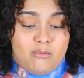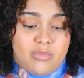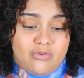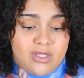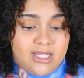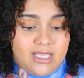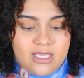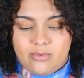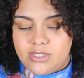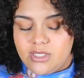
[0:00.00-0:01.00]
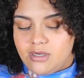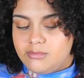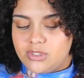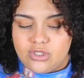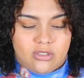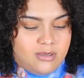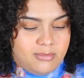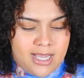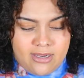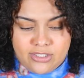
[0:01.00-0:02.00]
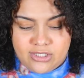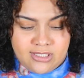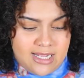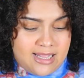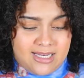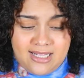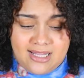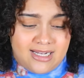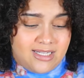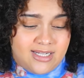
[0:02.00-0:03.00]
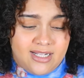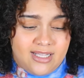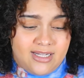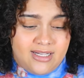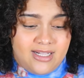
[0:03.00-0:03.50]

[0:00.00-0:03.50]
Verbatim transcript: but really it was her maturing personality that did it